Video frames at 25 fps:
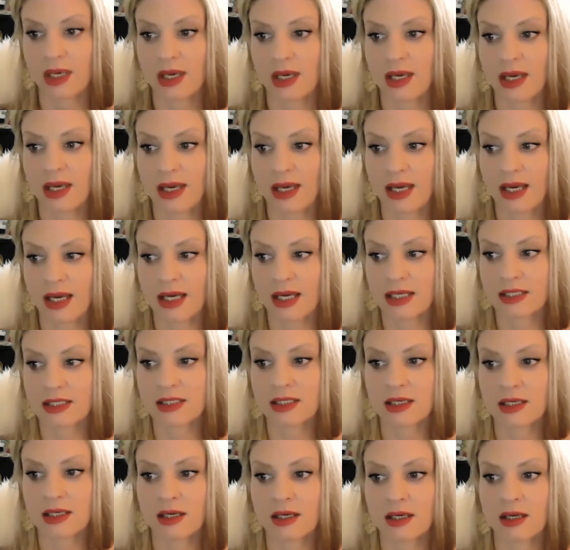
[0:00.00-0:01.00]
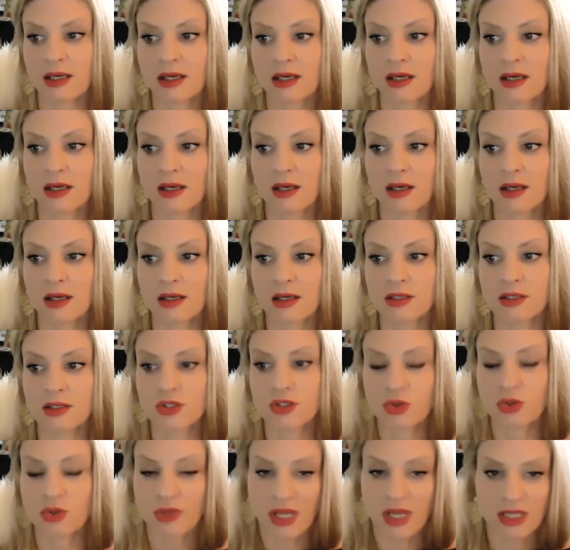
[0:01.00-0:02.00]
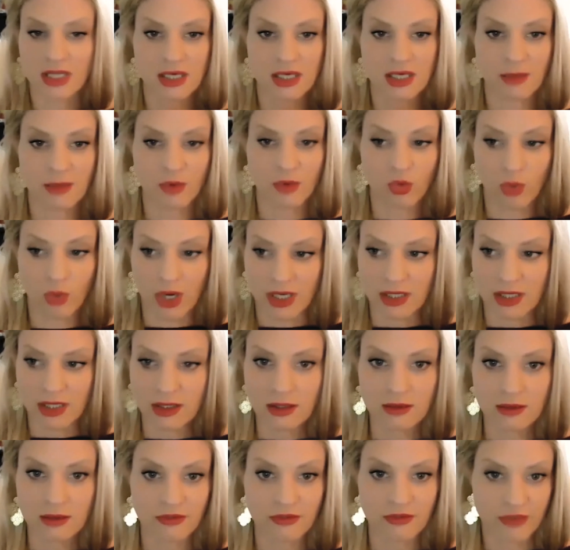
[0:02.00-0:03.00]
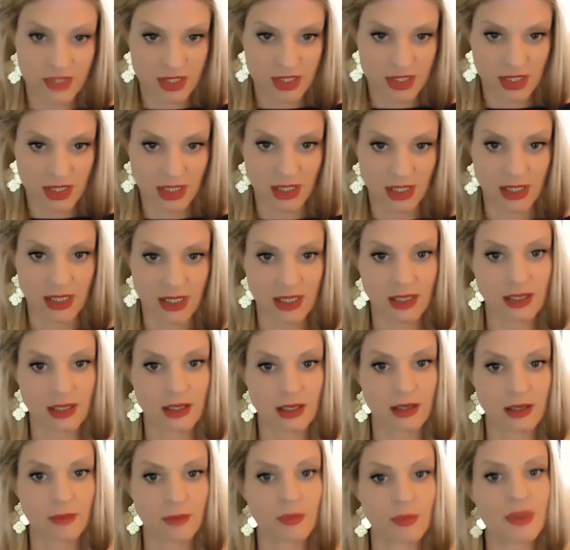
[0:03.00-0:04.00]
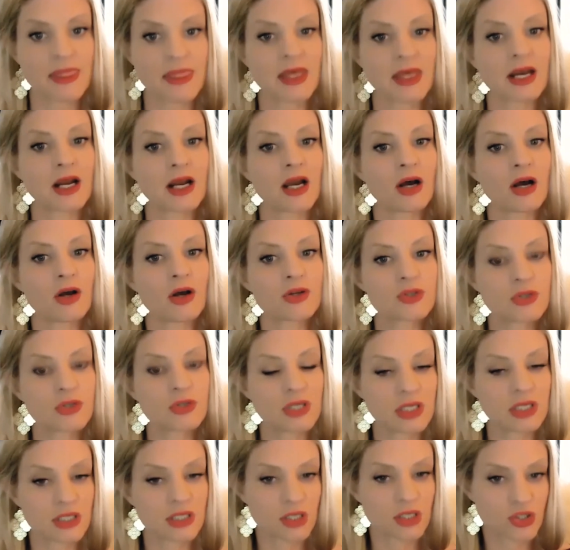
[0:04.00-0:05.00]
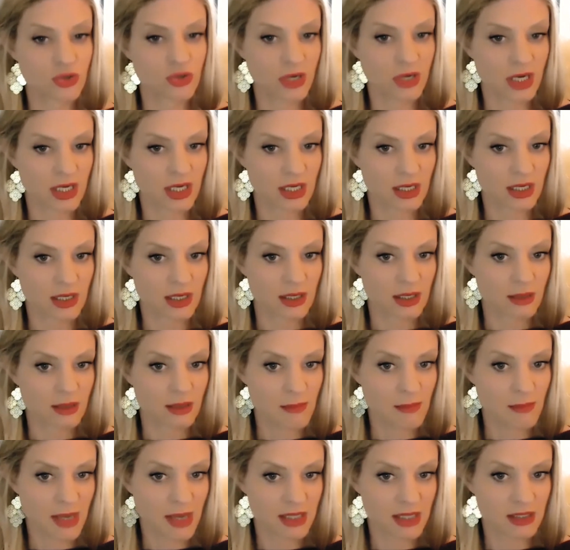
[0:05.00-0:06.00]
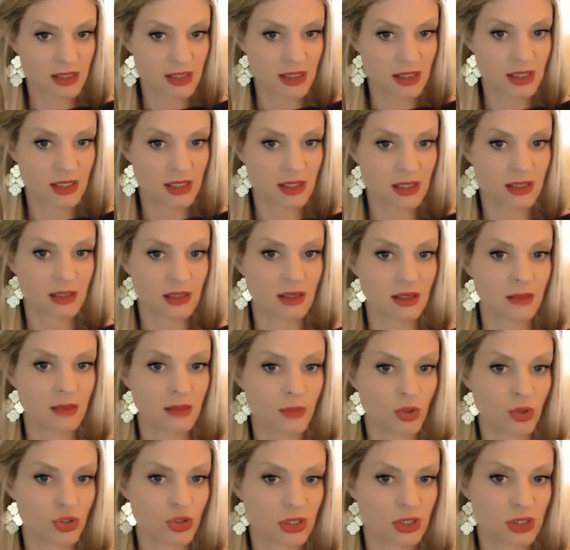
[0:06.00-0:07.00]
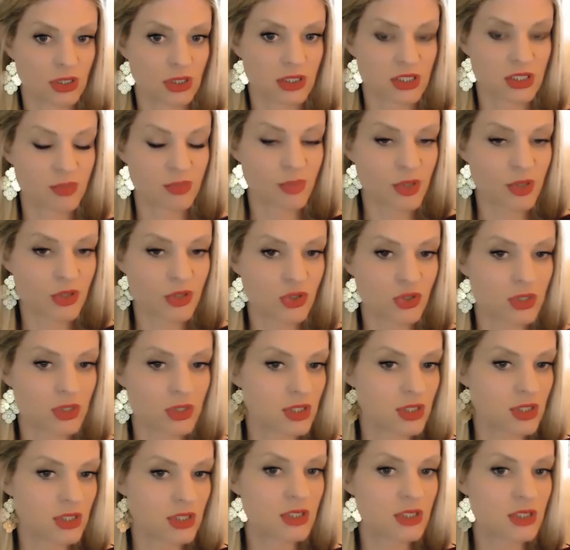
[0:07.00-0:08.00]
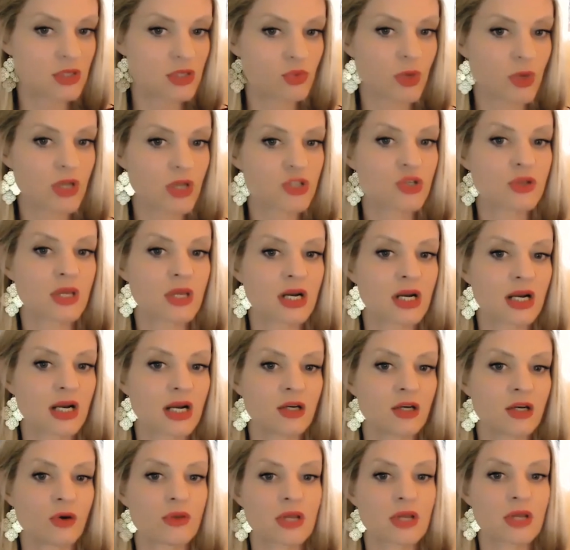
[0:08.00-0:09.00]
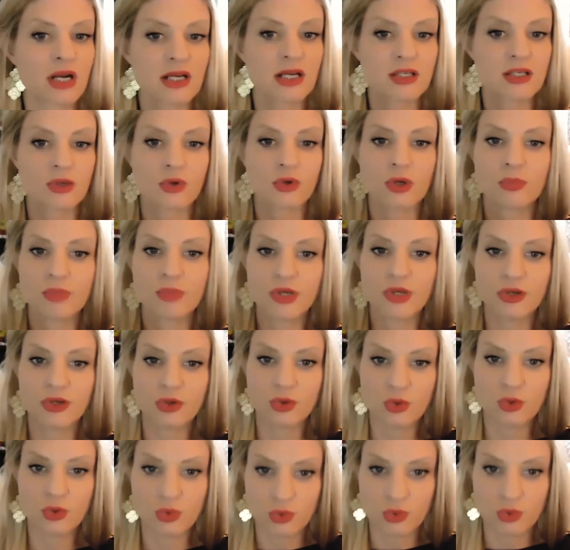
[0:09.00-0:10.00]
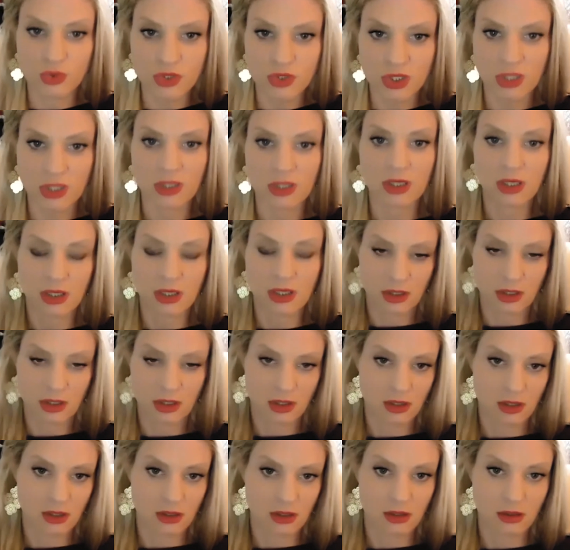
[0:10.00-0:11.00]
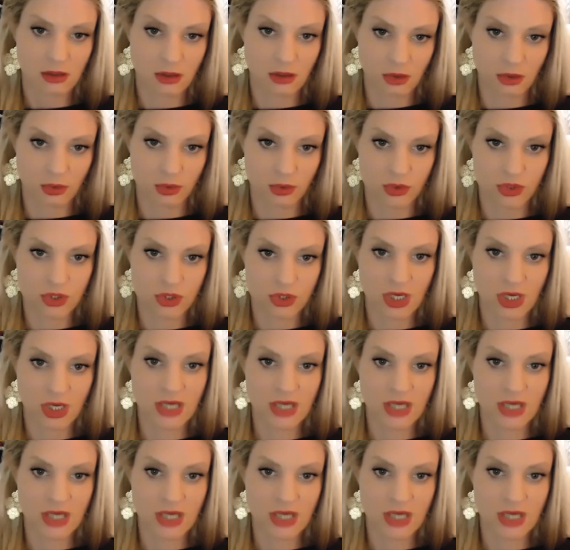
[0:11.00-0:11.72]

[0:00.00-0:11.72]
And so that's number one, physically. But then I also need to train mentally, emotionally, and spiritually just as well, so that I know that I don't abuse those.